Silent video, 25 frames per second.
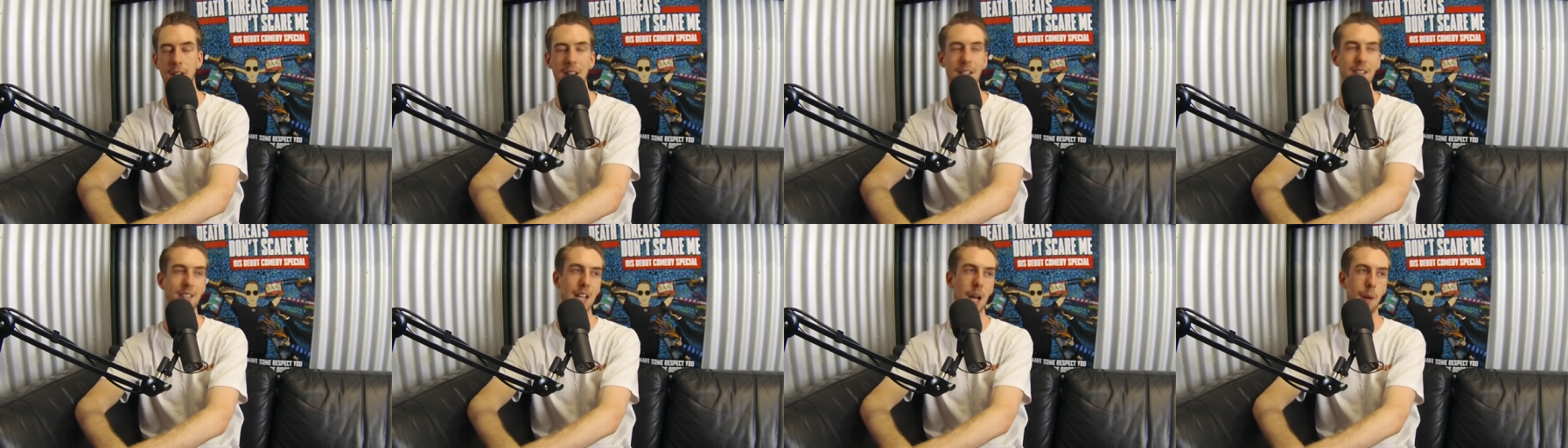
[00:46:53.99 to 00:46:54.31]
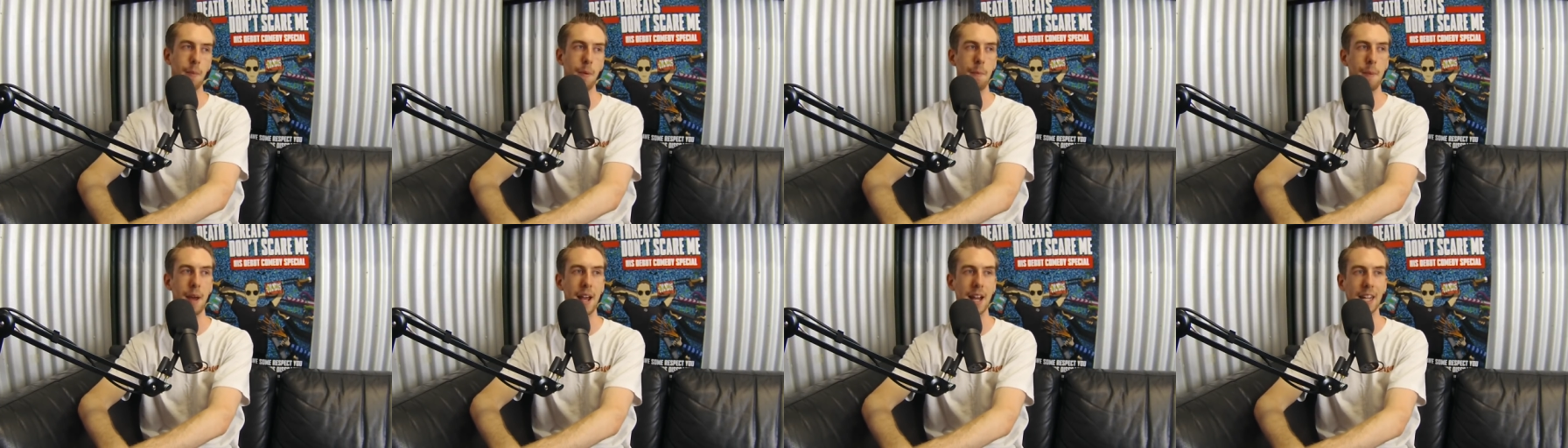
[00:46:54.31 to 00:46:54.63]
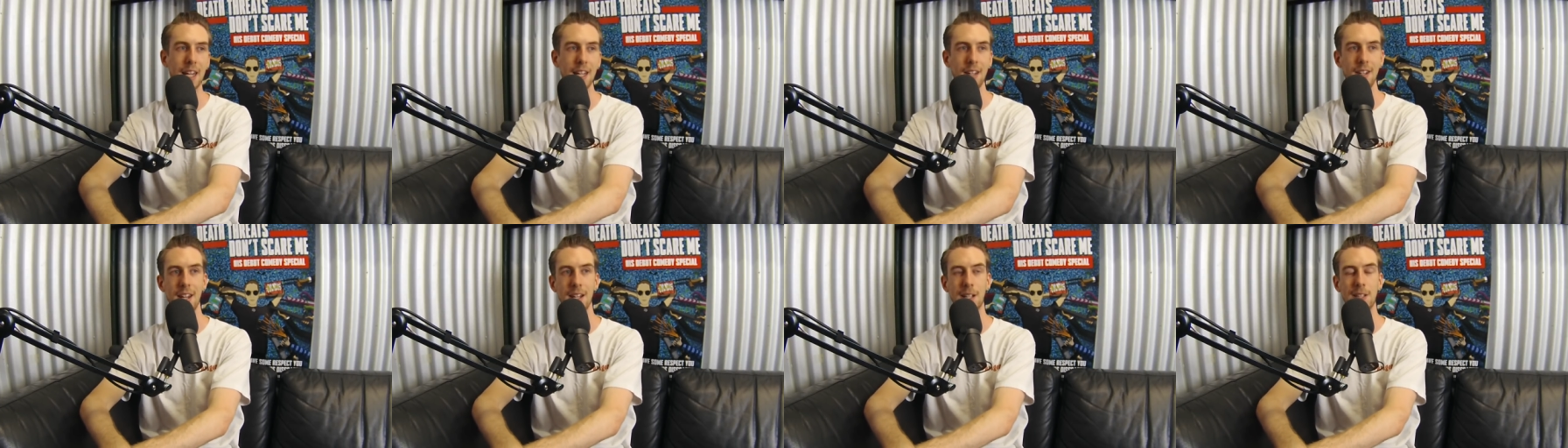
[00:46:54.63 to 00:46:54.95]
He's coming
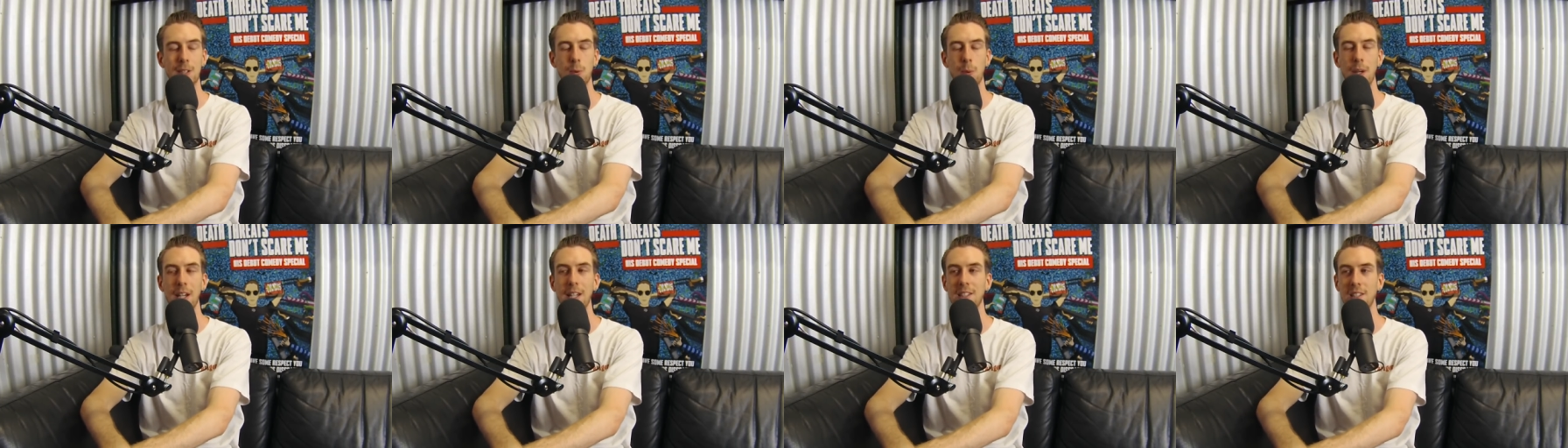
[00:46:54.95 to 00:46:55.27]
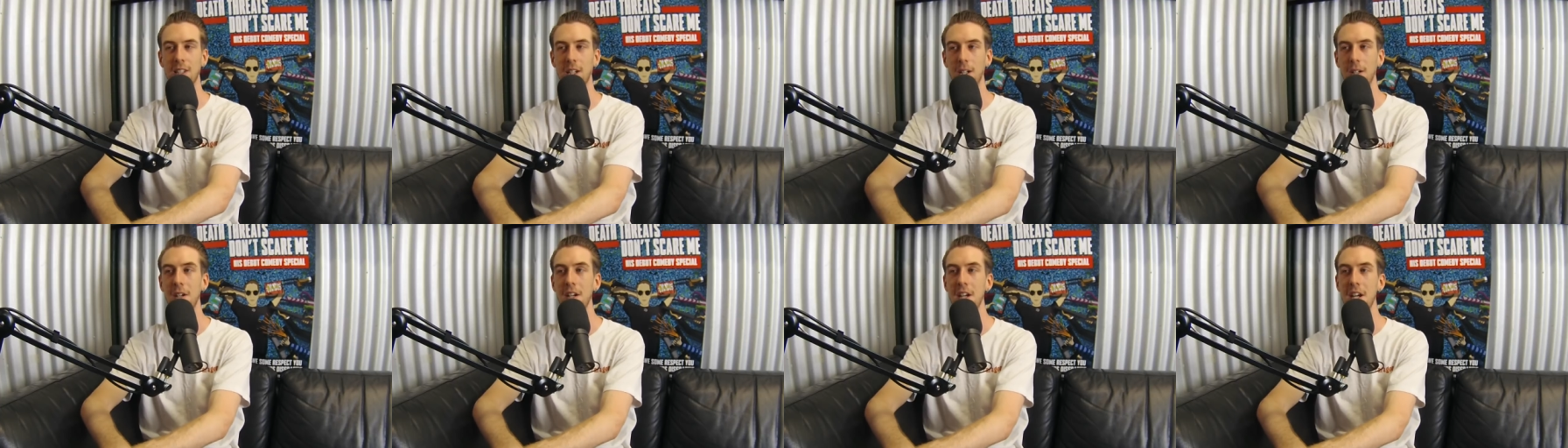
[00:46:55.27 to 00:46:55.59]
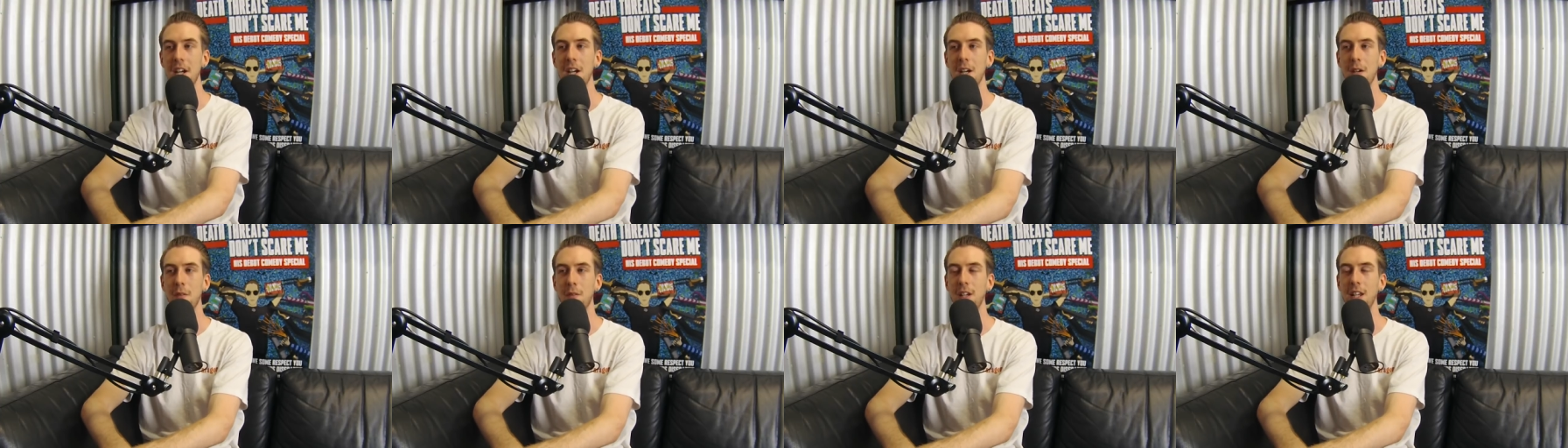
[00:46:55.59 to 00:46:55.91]
back in next week, so
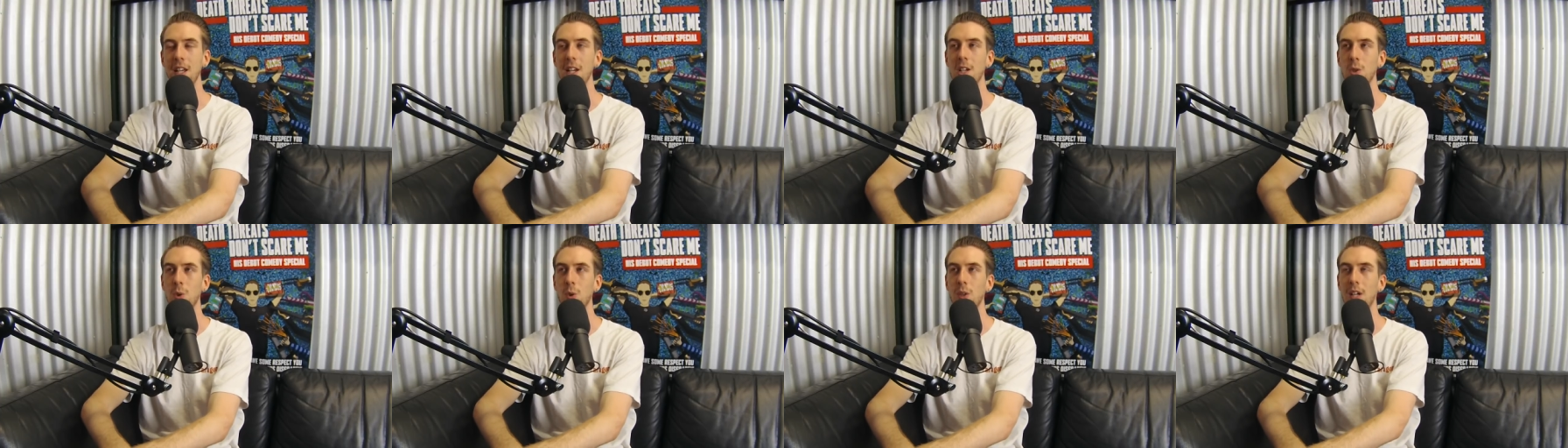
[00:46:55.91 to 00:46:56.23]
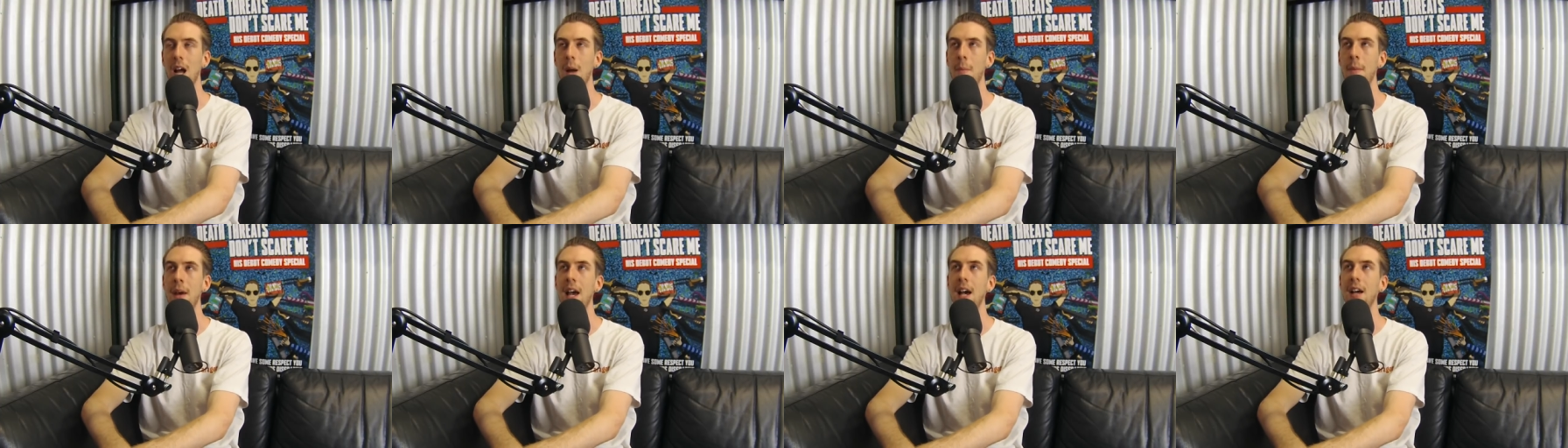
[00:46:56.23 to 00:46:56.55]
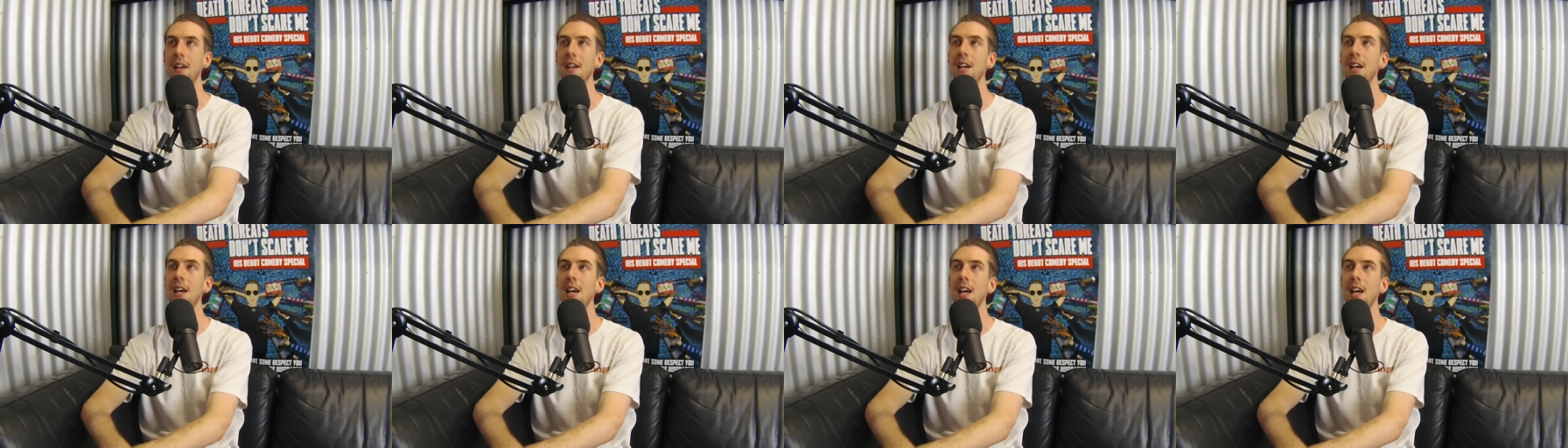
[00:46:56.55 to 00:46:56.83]
videos will come out.